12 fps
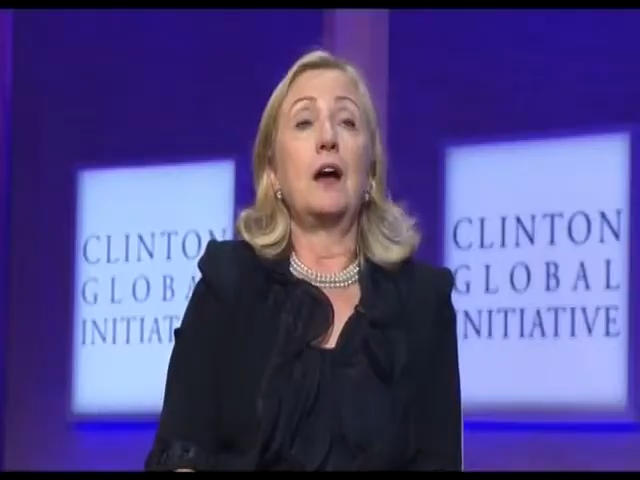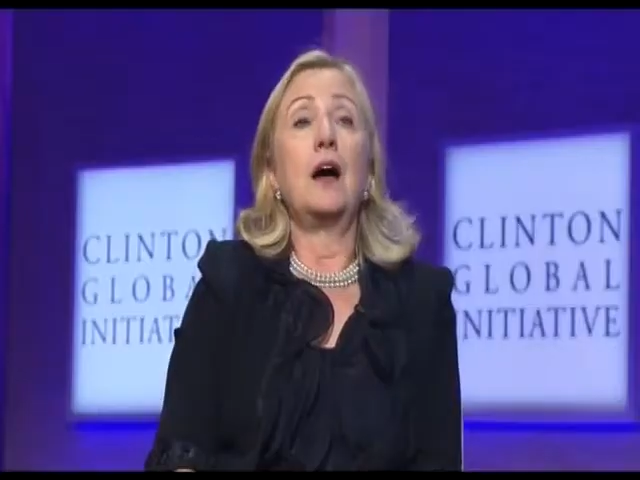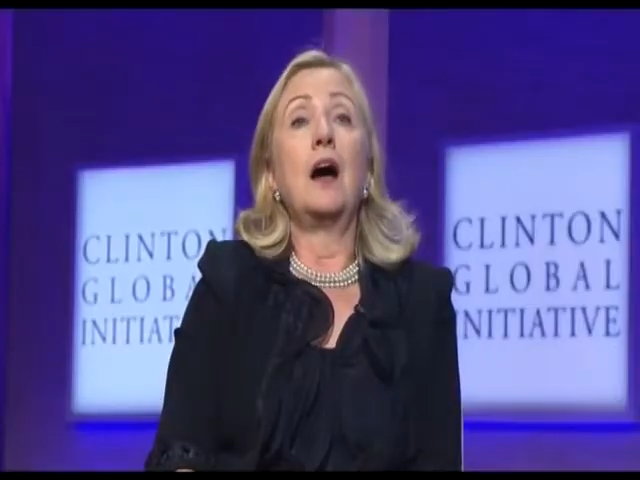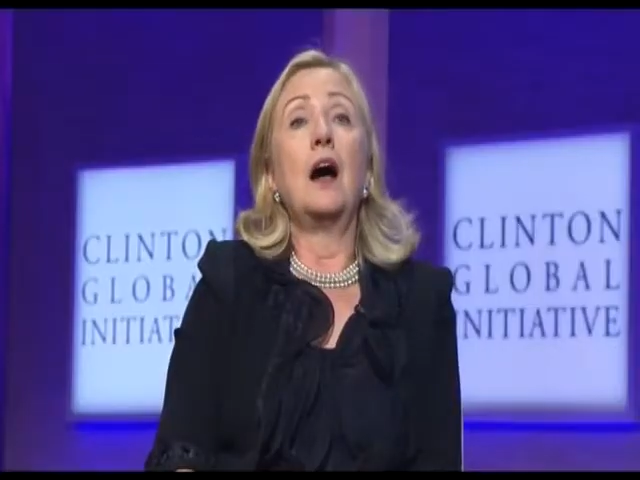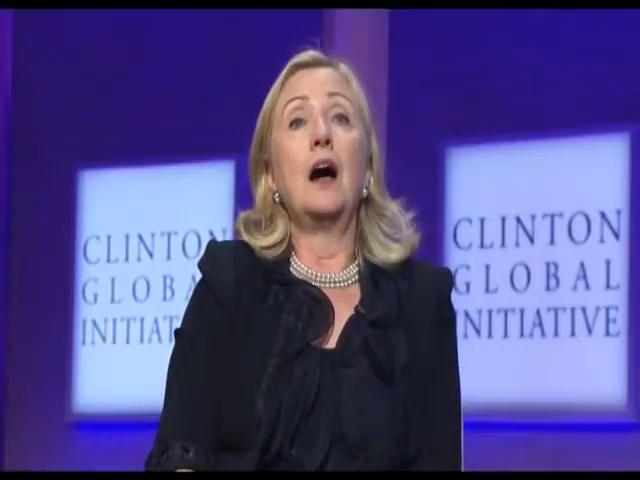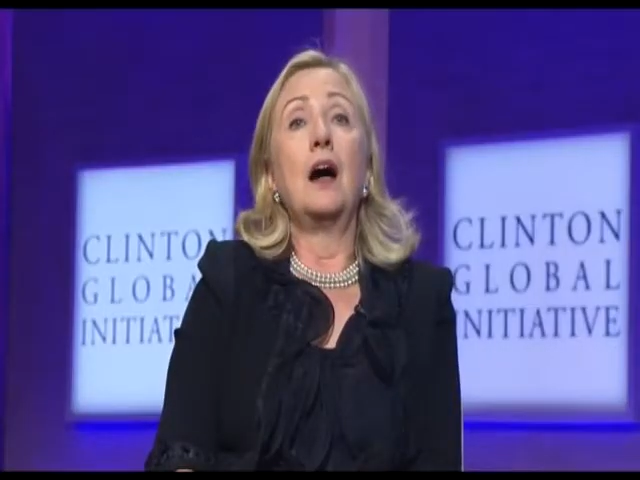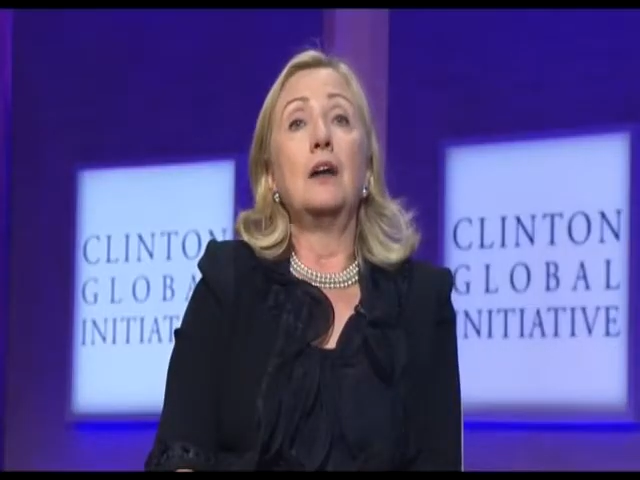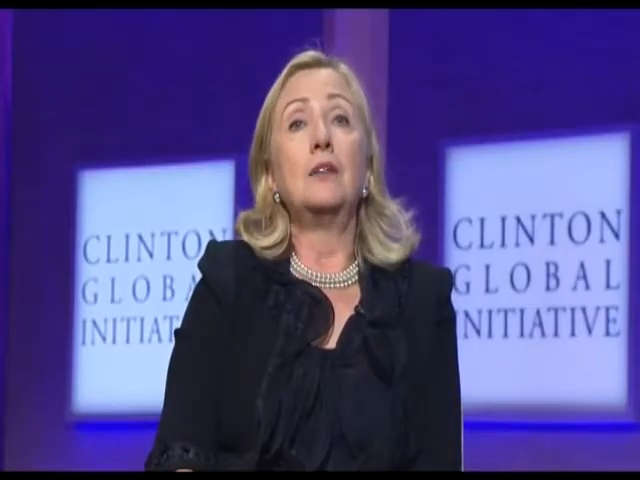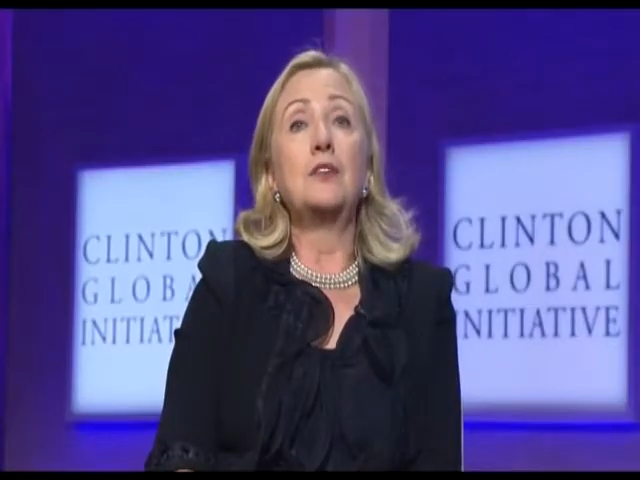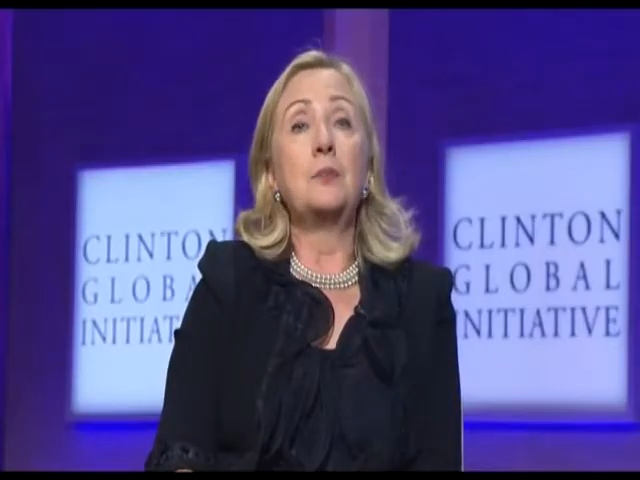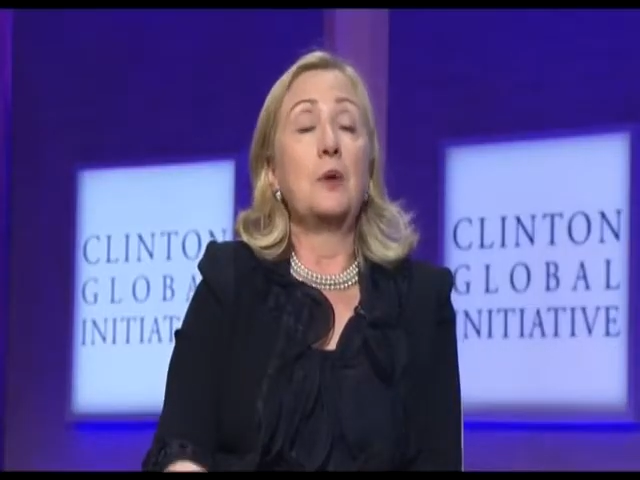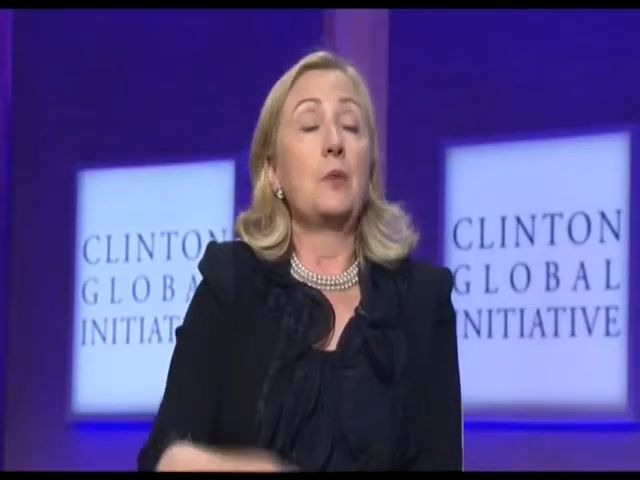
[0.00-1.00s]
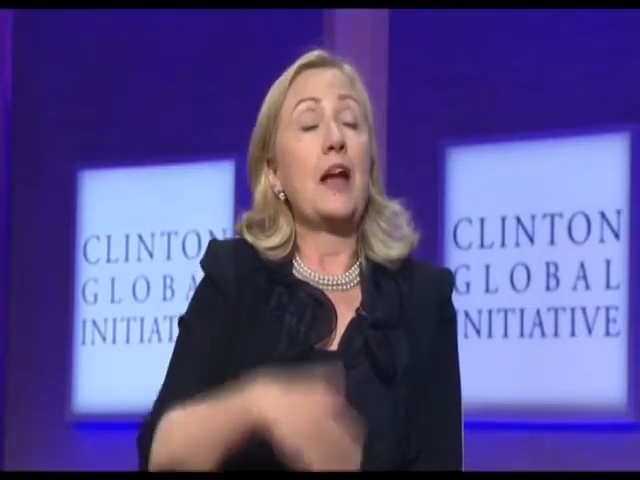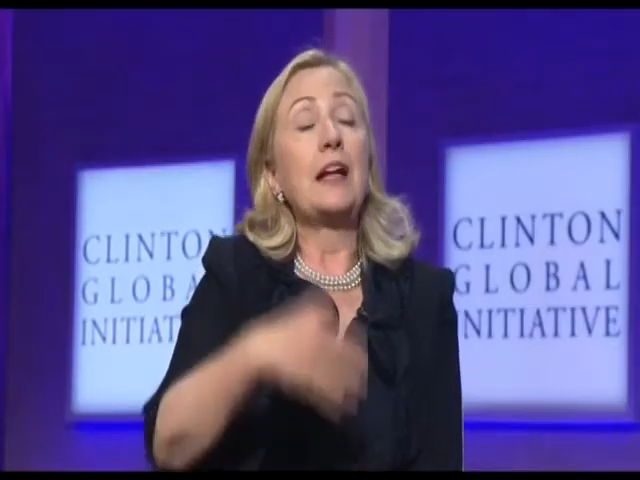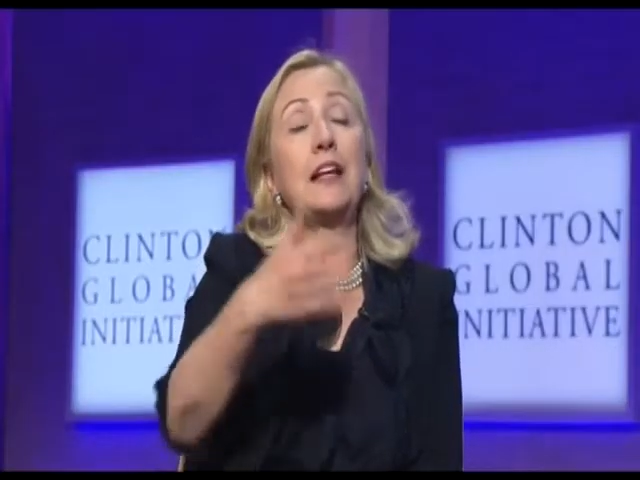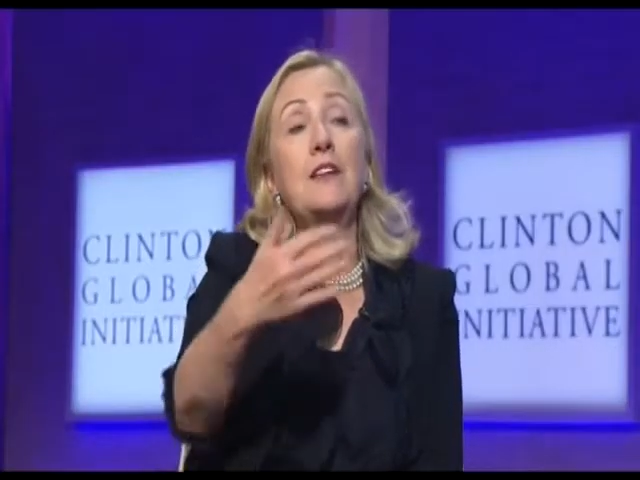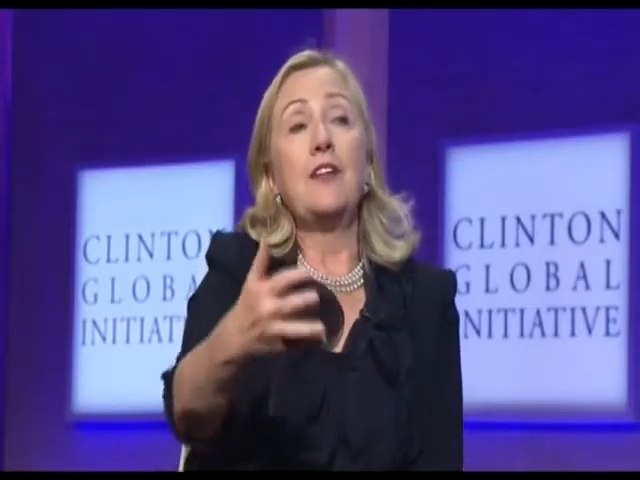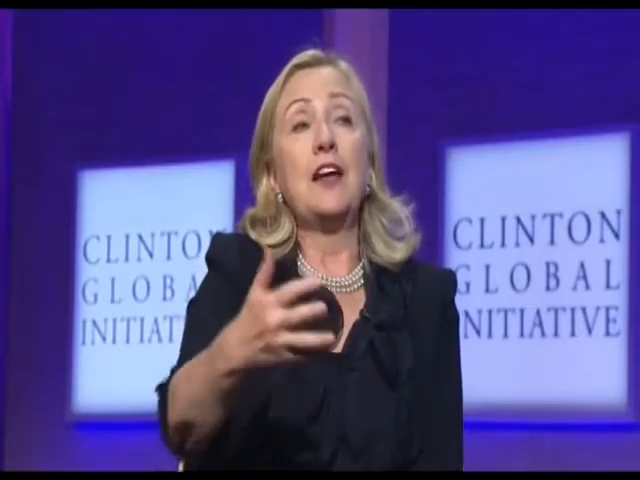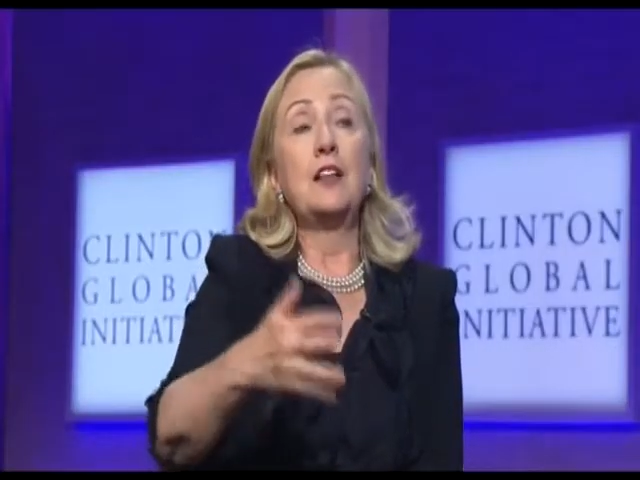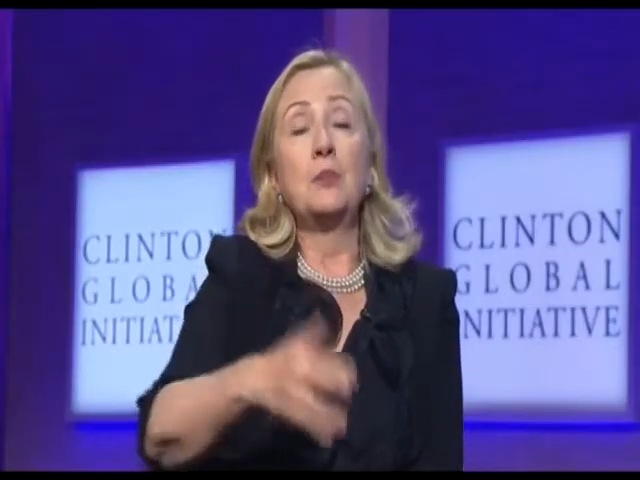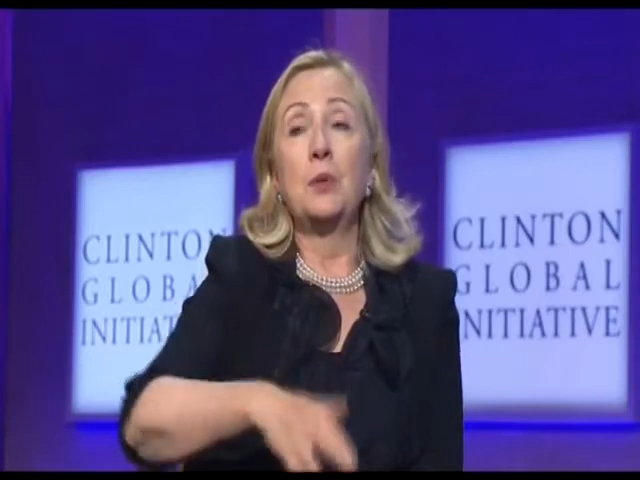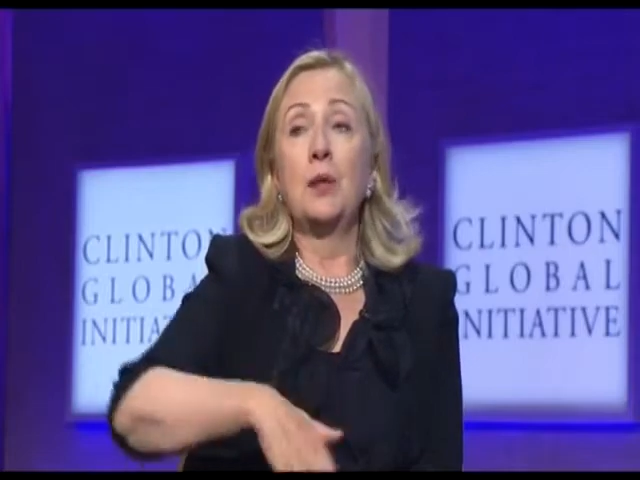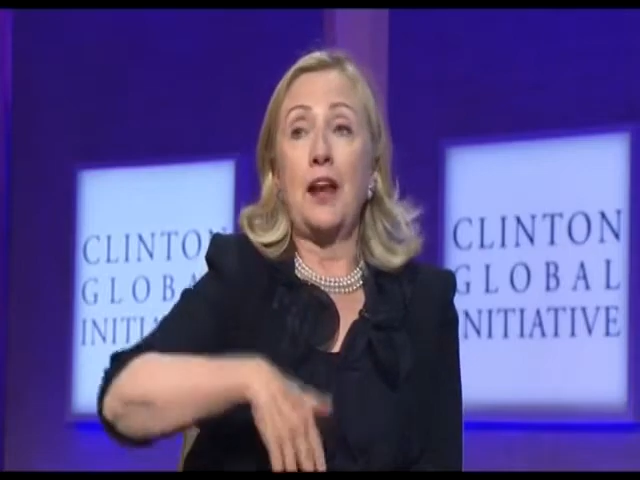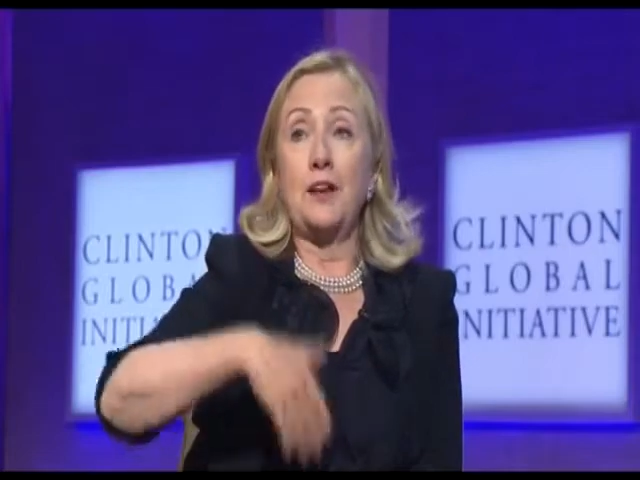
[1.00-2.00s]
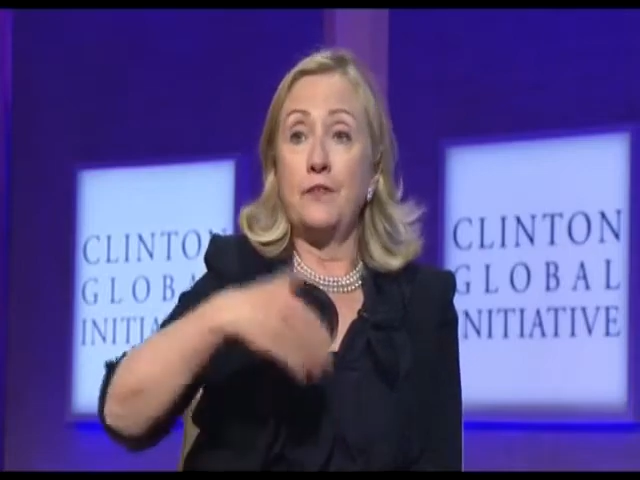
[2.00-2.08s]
Uh, to be readily available at